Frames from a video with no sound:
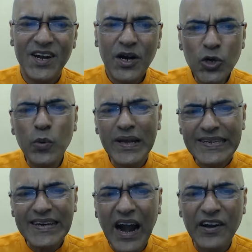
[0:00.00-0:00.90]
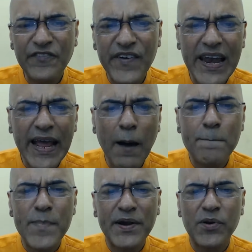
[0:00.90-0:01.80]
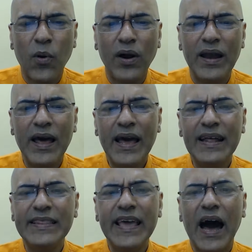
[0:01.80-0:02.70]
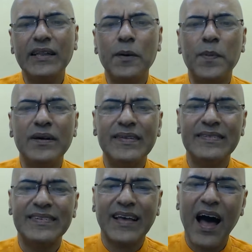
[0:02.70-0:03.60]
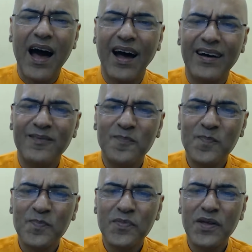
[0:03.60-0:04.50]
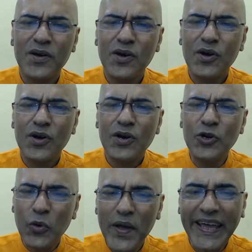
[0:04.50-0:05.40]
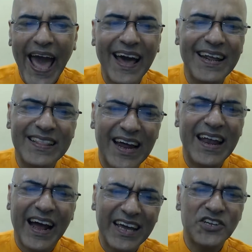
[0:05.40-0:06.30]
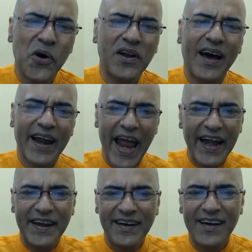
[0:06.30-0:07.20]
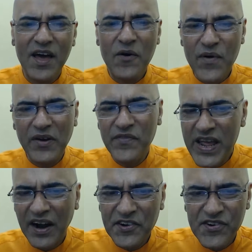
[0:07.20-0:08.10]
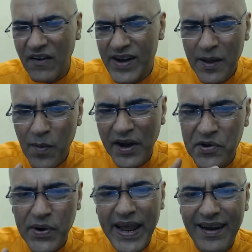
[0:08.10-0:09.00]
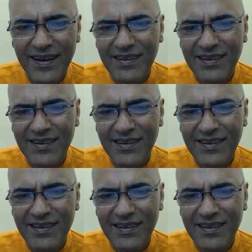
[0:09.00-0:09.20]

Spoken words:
Do we start filling up petrol in the other person's car? Do we carry the luggage on our head when we are traveling by train?